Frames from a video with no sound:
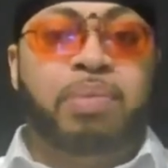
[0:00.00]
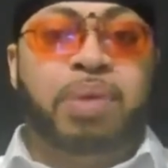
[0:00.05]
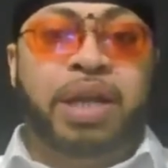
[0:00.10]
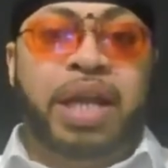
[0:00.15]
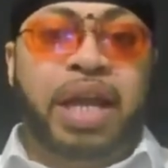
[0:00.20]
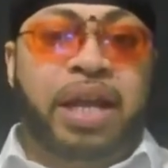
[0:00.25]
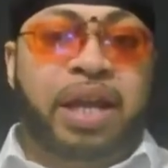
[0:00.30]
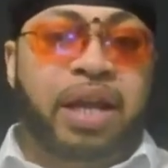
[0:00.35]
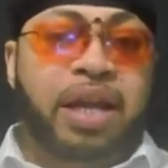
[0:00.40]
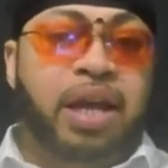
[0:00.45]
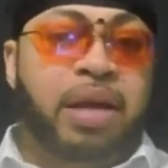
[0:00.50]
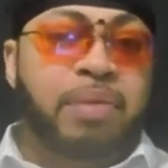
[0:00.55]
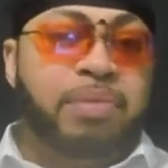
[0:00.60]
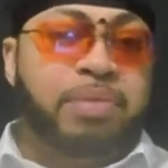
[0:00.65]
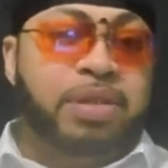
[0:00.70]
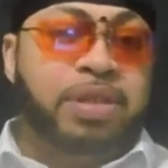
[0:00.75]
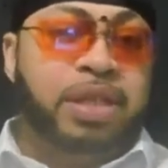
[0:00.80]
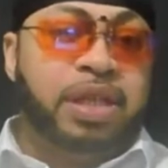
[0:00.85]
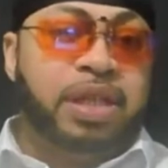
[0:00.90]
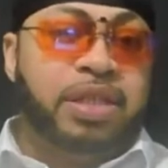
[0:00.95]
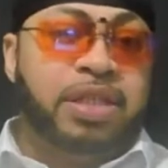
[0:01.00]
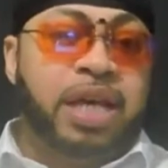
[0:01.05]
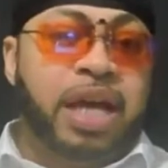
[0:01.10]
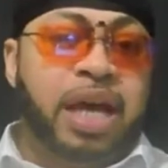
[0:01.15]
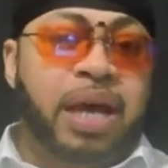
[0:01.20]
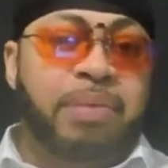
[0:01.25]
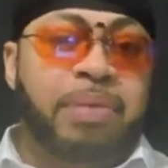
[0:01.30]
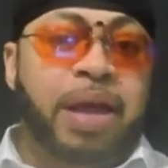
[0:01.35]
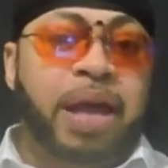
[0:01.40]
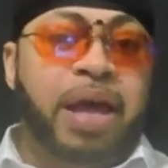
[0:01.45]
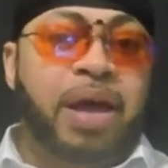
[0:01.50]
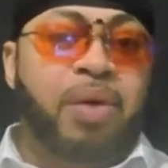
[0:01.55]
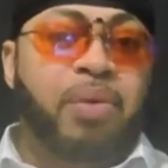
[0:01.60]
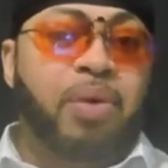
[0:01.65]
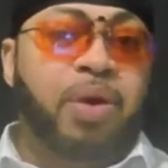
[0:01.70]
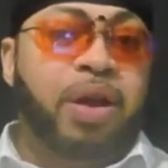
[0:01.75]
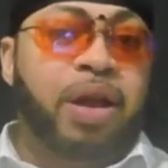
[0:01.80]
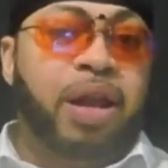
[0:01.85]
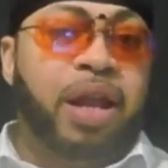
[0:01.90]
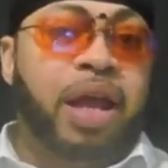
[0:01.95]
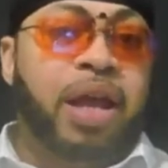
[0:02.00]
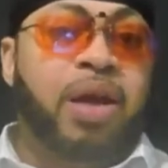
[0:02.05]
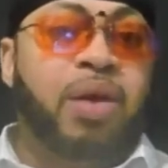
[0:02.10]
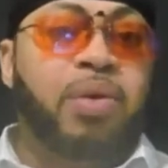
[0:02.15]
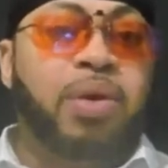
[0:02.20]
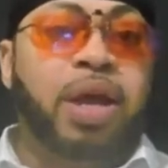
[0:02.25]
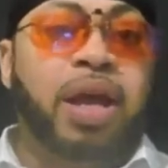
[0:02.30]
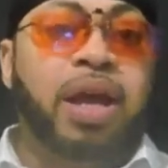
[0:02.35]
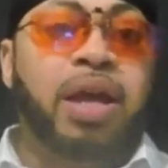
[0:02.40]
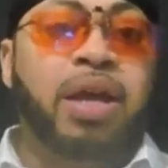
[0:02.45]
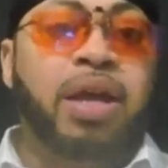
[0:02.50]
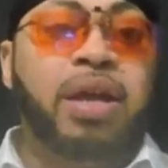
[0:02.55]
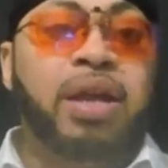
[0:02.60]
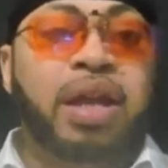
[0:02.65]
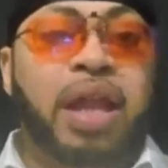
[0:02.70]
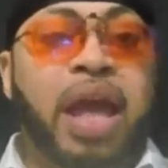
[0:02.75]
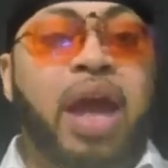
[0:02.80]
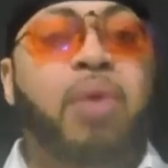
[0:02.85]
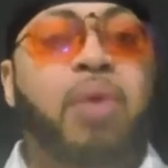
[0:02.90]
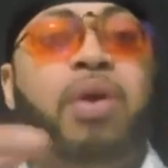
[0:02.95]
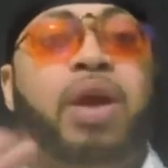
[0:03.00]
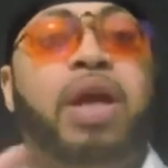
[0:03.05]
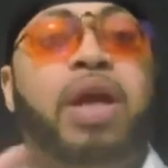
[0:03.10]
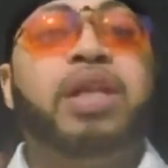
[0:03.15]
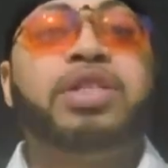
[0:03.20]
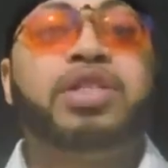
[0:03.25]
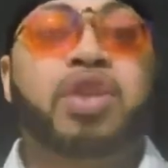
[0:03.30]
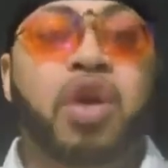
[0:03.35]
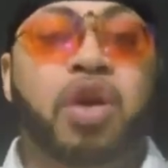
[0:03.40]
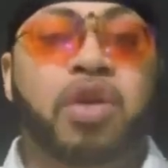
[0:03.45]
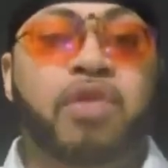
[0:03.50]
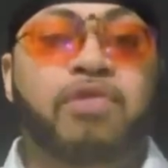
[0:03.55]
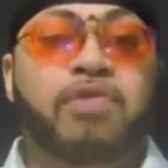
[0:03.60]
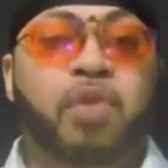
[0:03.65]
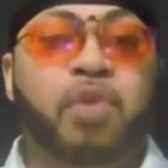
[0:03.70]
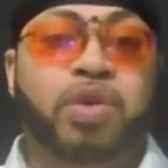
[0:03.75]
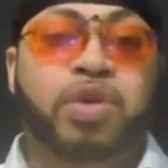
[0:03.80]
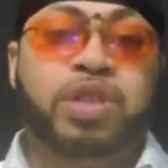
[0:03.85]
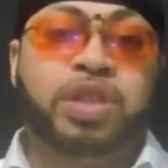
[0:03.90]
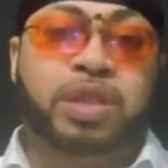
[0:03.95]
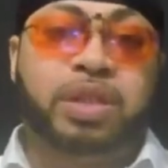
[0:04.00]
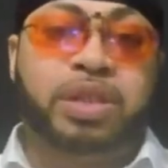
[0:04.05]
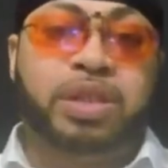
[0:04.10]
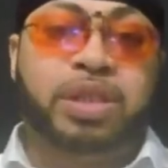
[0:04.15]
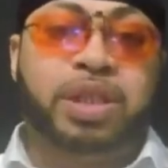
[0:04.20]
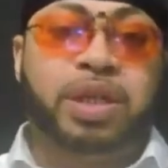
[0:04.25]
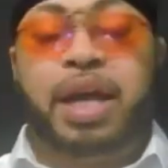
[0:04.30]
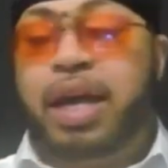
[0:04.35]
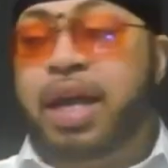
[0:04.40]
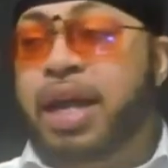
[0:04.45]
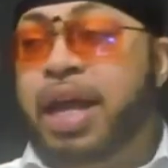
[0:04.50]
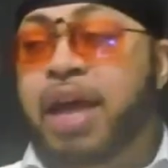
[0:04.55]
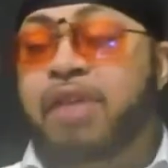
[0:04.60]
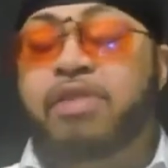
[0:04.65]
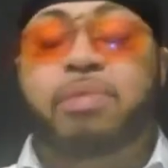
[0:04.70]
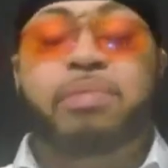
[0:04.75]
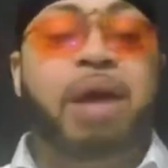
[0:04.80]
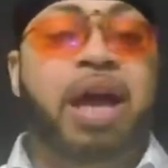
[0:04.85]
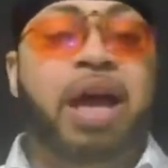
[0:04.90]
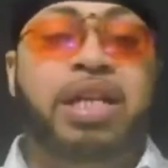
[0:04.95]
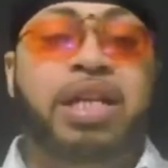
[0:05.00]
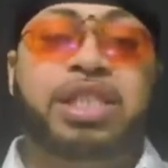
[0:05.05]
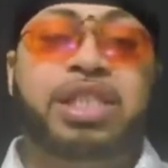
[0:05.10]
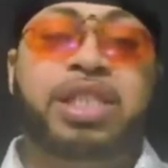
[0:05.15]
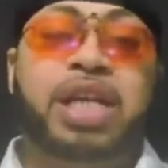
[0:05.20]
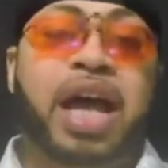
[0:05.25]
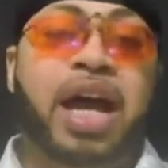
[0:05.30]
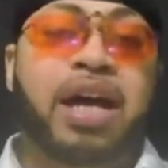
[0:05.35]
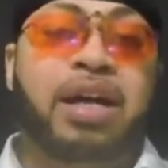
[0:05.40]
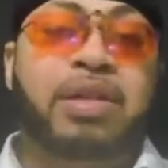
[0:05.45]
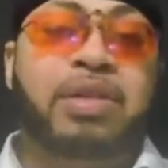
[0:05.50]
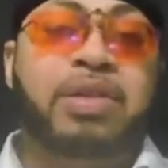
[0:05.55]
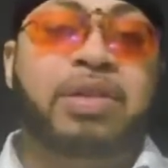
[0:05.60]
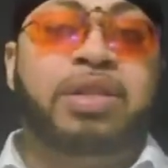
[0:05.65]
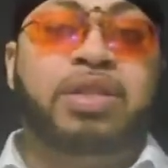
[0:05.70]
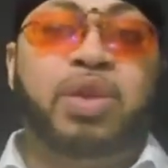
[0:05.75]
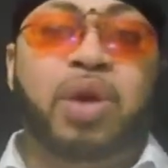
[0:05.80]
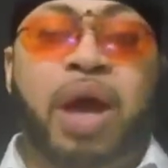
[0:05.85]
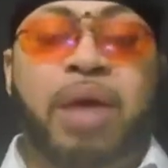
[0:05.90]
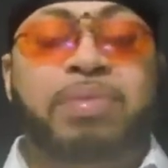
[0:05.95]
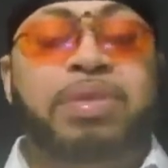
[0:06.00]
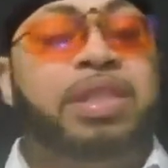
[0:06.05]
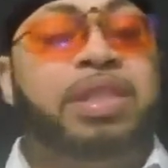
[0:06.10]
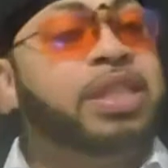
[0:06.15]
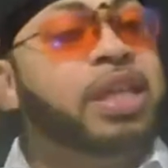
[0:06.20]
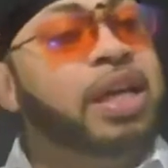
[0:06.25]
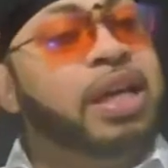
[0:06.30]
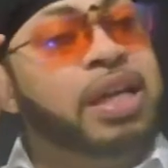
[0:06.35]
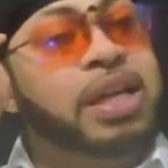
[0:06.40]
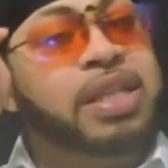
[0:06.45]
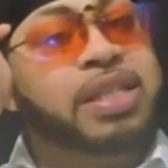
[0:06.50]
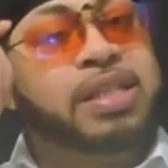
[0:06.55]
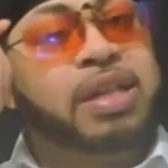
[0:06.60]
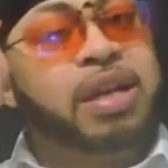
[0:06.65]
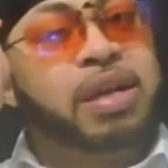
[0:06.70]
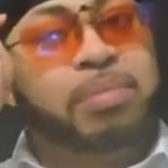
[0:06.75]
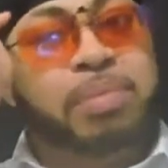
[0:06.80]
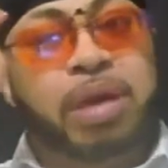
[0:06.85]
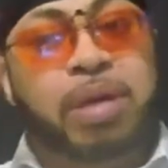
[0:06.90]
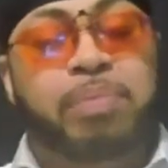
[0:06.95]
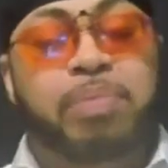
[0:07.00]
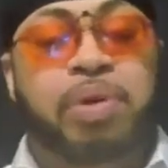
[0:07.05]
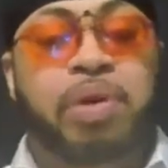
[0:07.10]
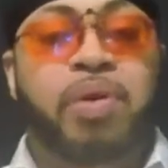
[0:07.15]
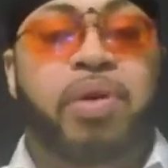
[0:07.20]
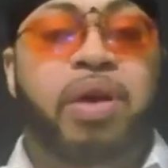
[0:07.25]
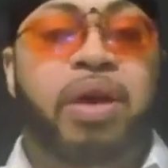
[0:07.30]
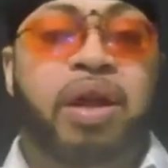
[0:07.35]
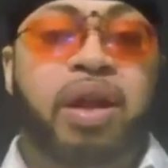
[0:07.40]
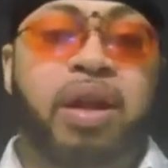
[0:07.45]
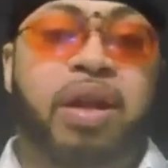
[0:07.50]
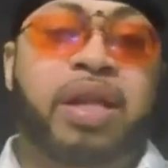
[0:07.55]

But then it comes to the time now where they're like, okay, now we're going to start enforcing the shit. And everybody's shocked. So I'm just saying, this is going to be a period.